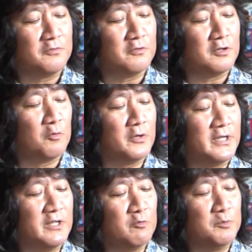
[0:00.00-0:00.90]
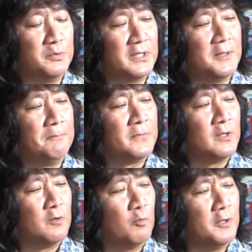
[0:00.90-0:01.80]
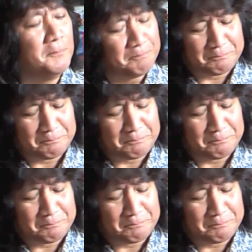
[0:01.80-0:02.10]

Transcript: for Hawaii would be, well,